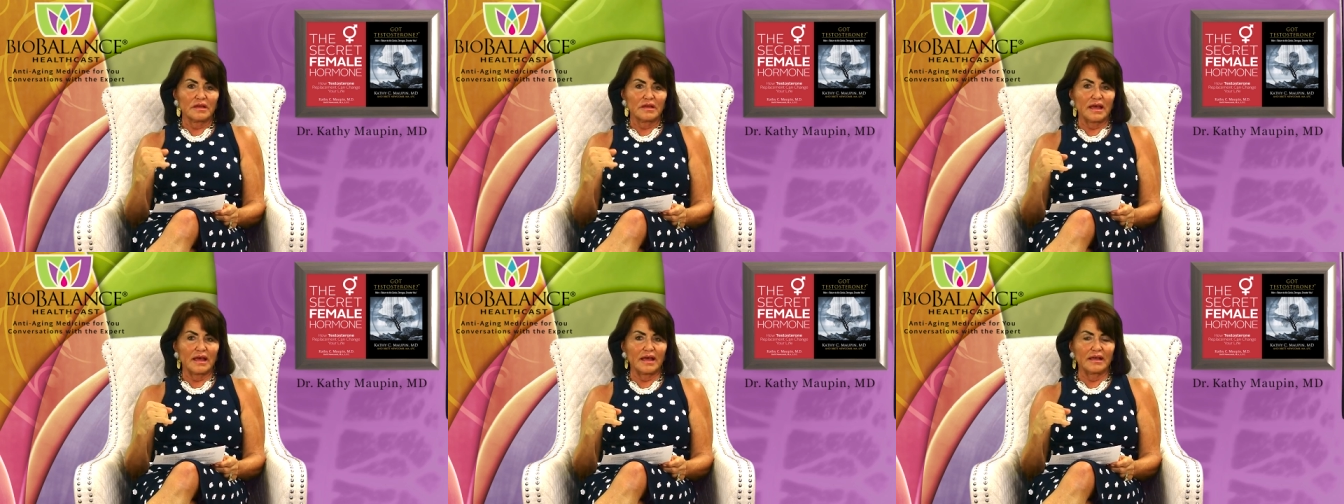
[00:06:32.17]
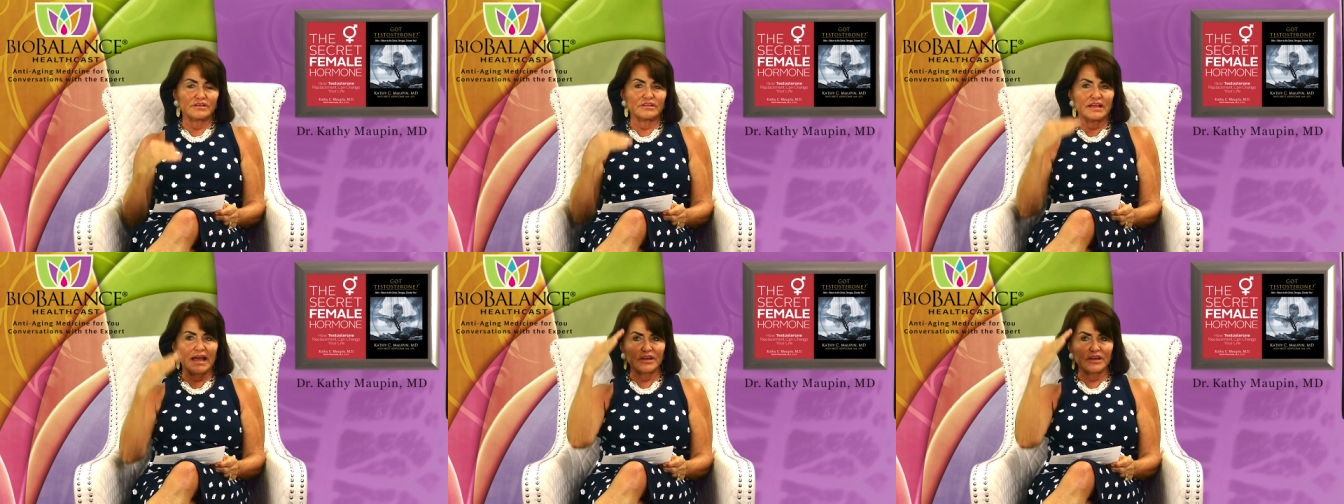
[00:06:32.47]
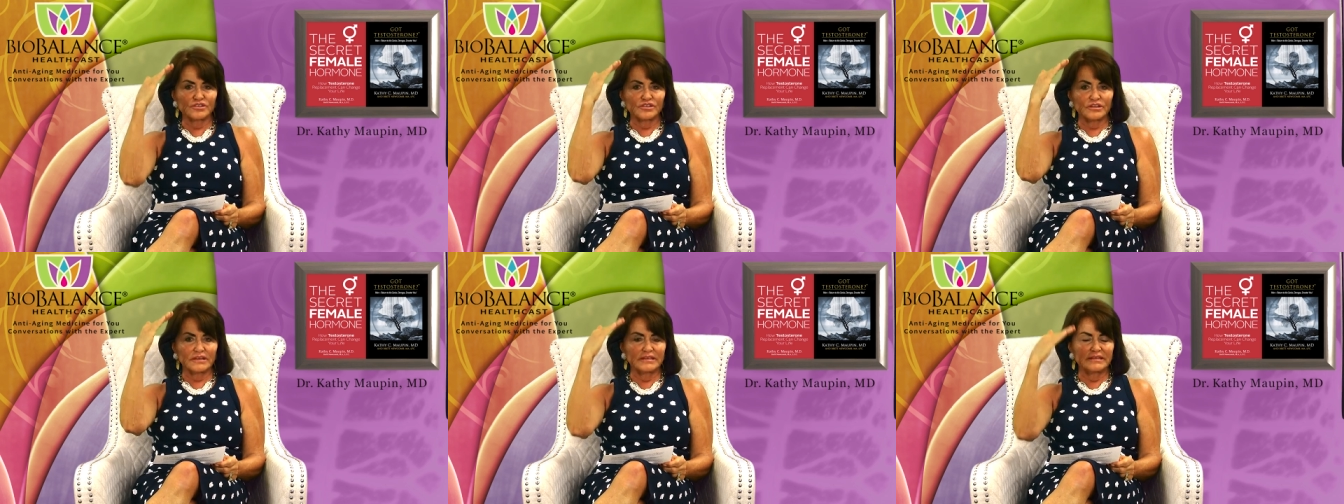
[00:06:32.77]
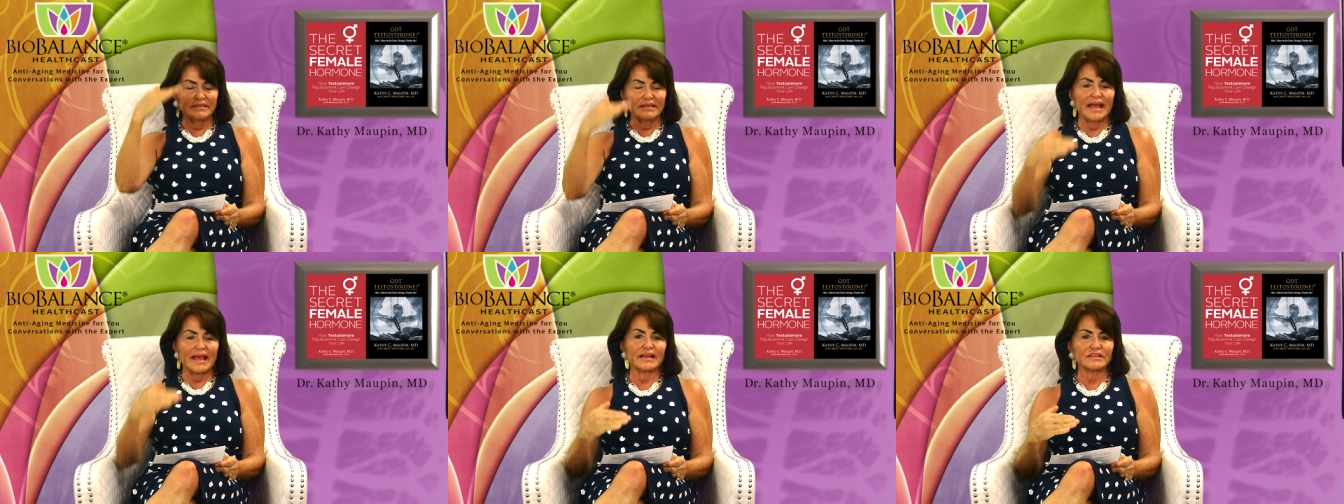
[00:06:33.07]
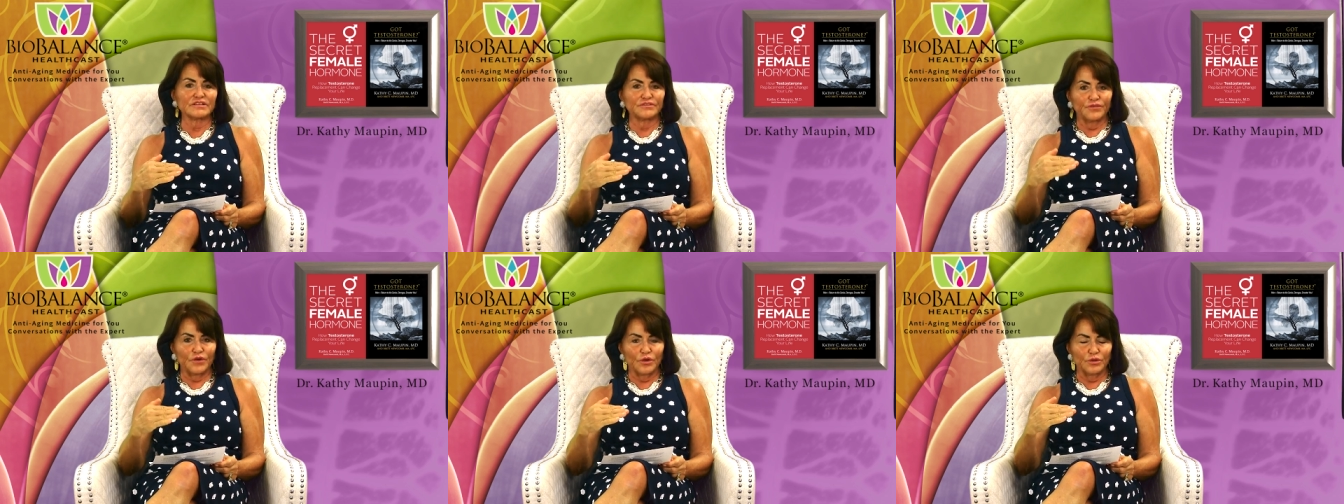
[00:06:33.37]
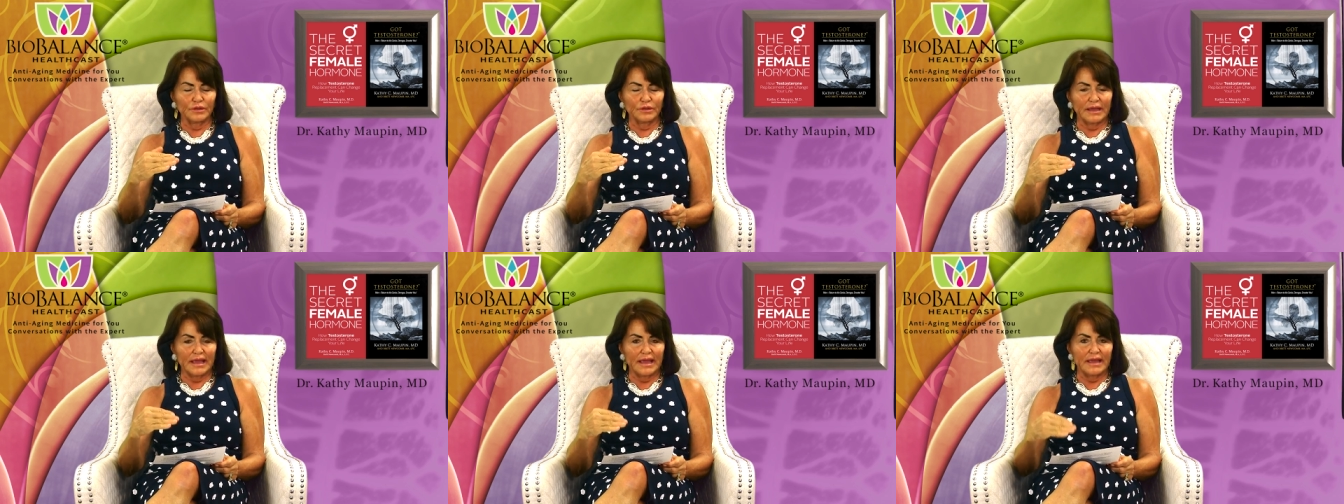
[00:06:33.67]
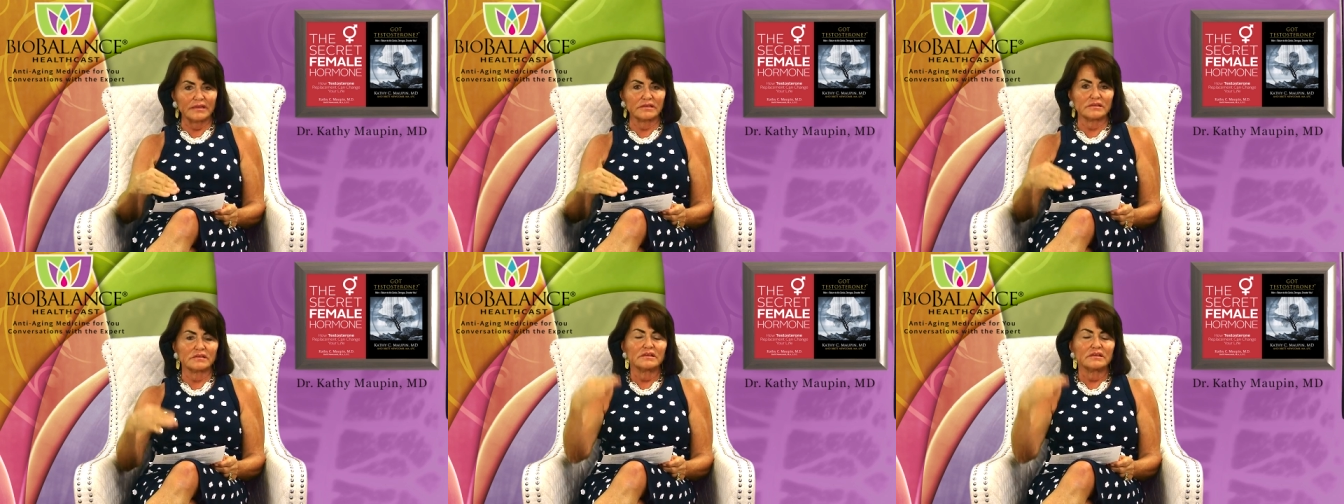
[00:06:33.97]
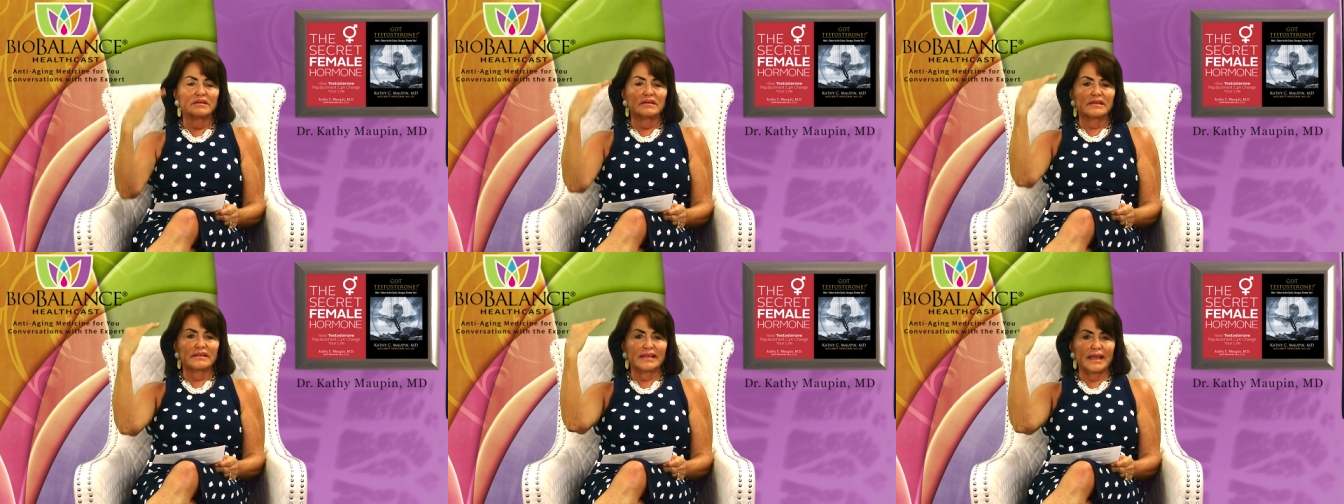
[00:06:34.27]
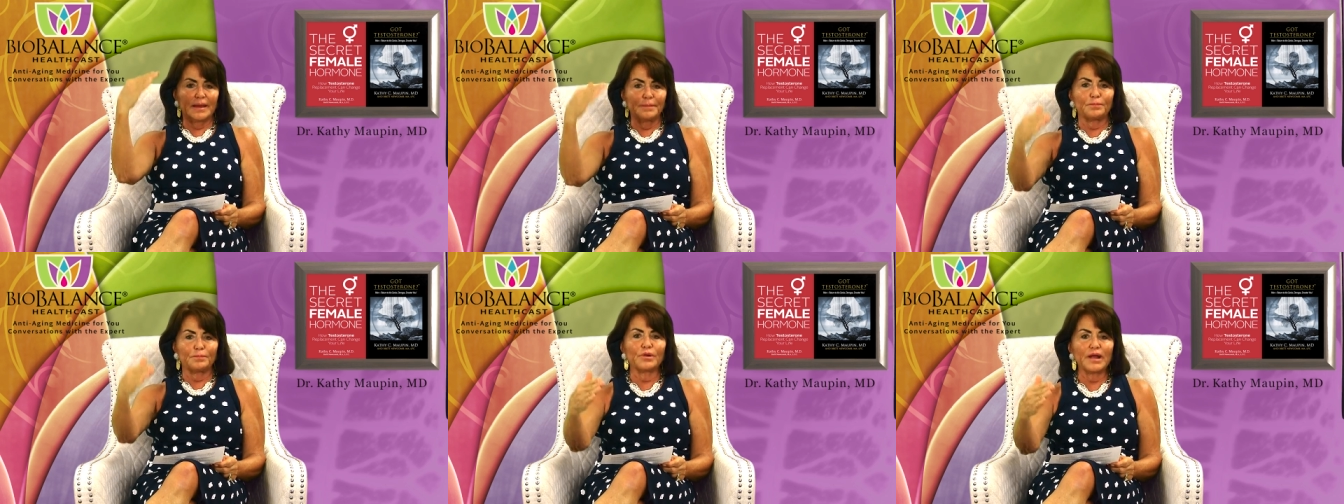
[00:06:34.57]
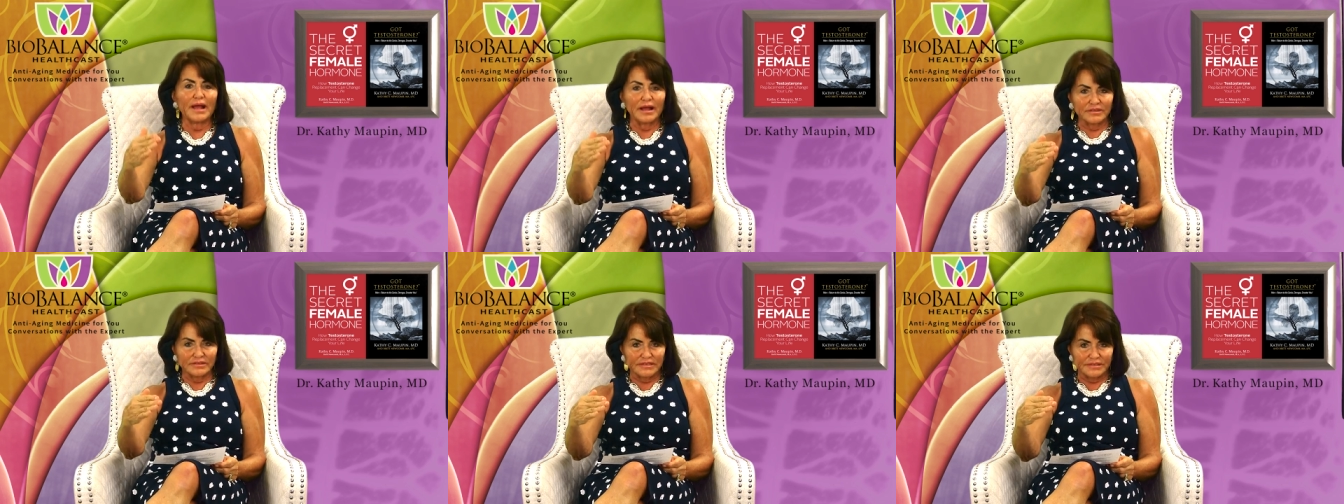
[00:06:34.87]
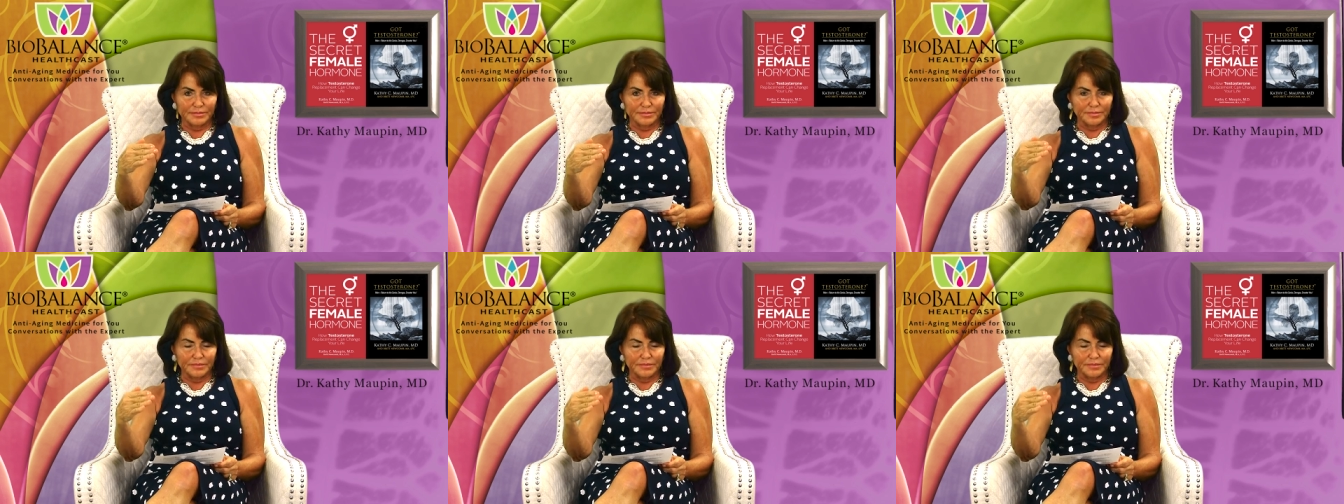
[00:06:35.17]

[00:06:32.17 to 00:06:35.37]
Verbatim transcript: uh, to actually exfoliate, get brown,